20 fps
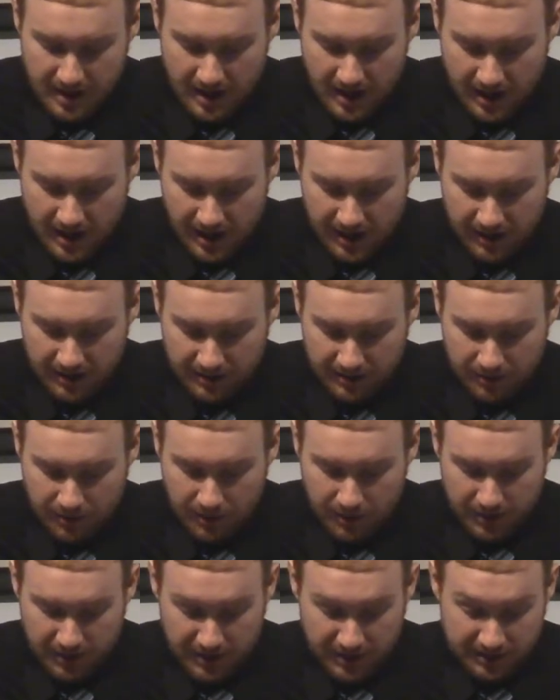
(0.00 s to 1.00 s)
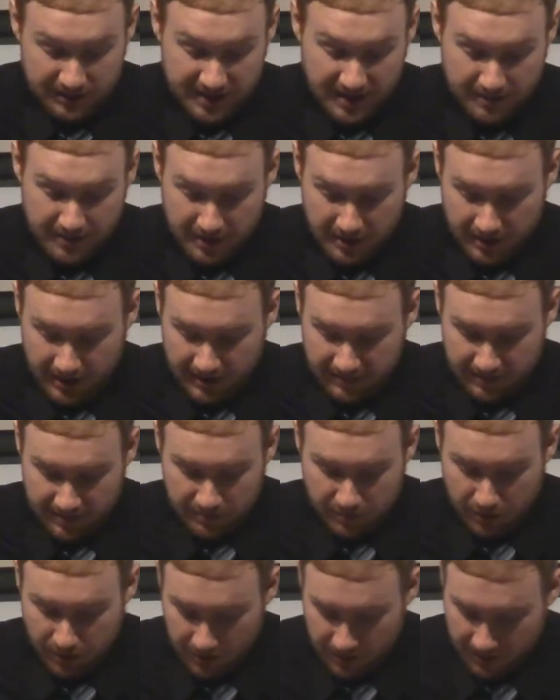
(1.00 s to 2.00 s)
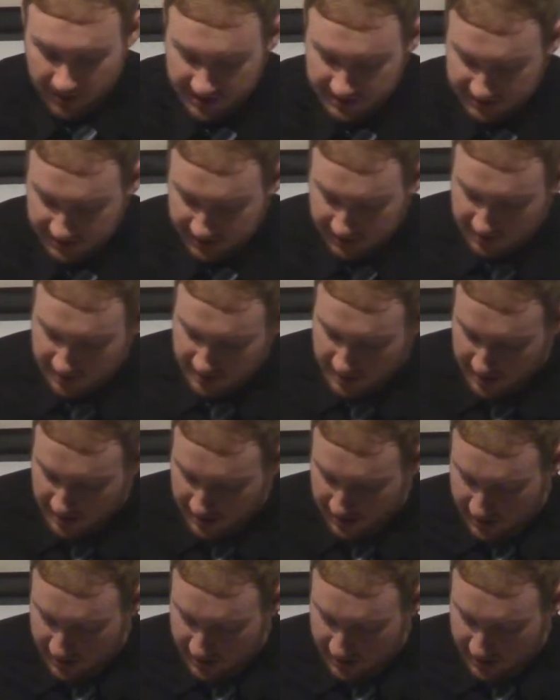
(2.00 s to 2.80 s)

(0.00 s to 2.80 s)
Or there are some that are even more crazy,